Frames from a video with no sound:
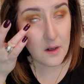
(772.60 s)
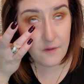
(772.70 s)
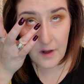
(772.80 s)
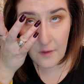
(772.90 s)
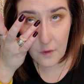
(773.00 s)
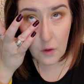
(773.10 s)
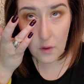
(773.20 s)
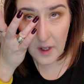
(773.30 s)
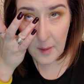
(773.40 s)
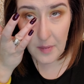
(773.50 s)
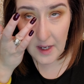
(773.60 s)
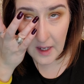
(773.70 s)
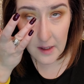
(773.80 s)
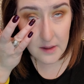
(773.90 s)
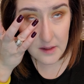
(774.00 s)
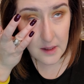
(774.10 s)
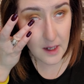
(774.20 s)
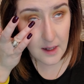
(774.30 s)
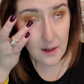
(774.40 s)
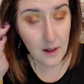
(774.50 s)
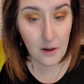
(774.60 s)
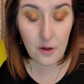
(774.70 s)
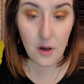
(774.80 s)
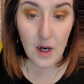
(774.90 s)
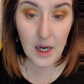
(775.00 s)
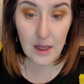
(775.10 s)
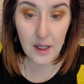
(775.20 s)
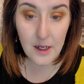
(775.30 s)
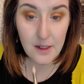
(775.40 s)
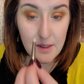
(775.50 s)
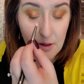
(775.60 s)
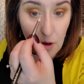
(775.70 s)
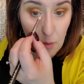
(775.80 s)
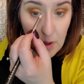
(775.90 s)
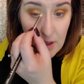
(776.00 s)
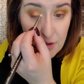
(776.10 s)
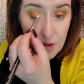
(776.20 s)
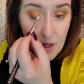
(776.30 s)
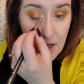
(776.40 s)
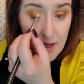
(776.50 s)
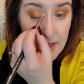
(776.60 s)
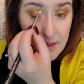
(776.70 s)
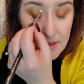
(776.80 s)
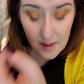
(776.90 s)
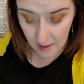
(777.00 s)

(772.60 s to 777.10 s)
If you have crepey skin on your eyelids or around your eyes,